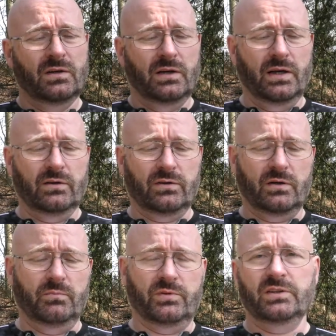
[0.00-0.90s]
and
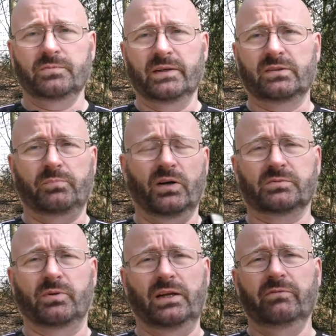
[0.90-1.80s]
um, this makes it
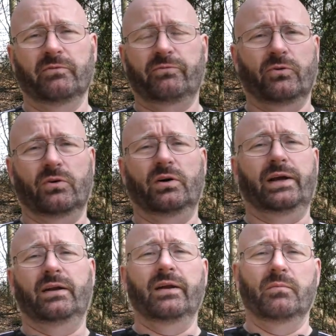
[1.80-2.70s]
possible even for
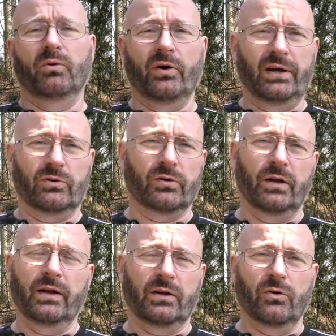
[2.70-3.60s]
a little boy or a
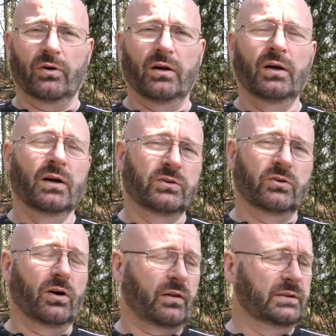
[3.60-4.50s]
little girl to
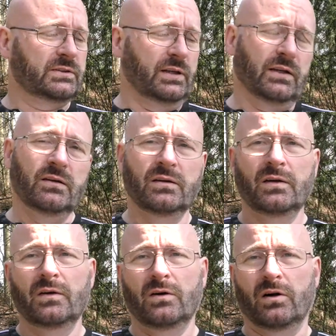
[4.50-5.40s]
cock this thing
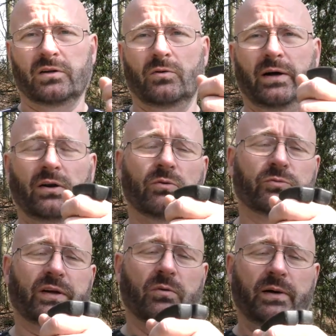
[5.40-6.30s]
although I
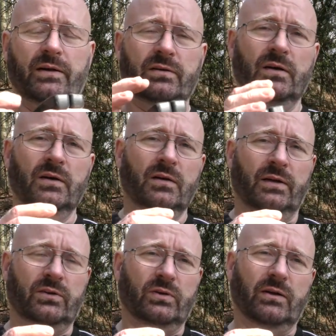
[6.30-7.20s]
don't recommend
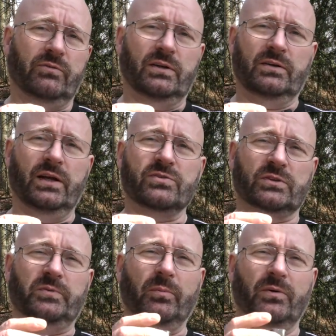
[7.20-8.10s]
that you give a
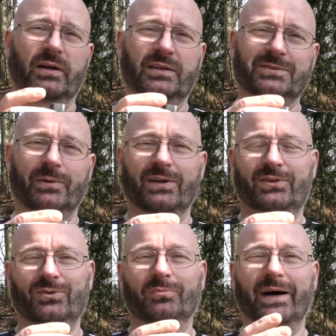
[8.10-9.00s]
dangerous weapon like this one
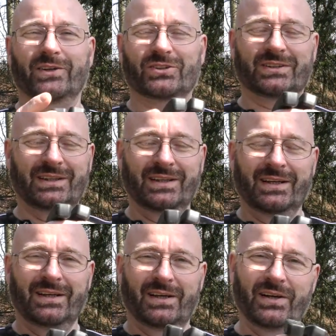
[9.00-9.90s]
to minors.
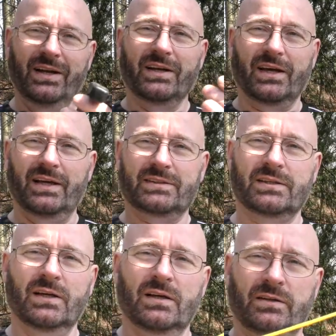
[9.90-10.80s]
In any
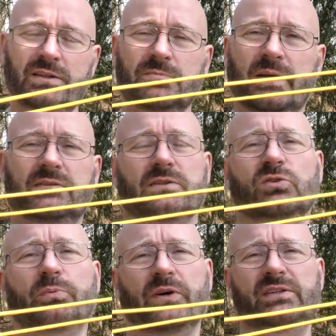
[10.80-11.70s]
case, this makes it
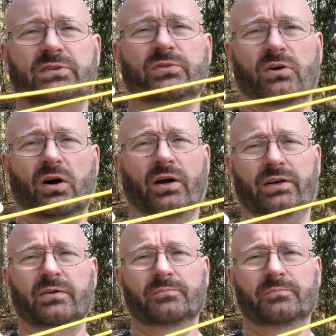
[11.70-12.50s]
super easy to cock it.